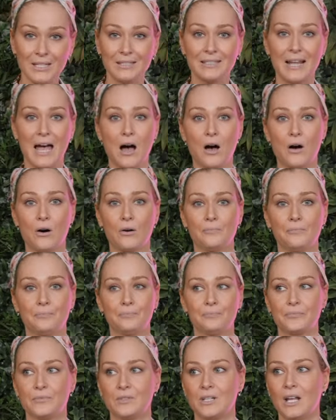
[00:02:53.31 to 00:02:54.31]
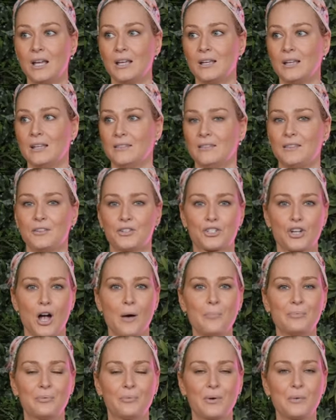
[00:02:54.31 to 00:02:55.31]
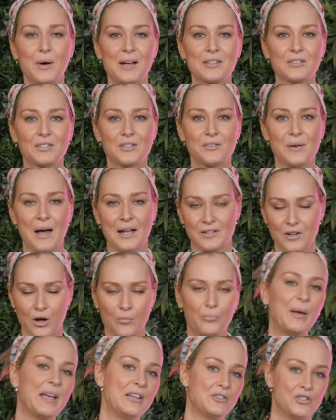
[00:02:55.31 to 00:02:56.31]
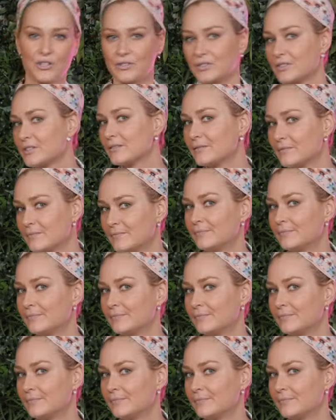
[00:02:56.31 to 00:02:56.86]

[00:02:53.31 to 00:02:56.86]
Now, the shop we went to had no peaches.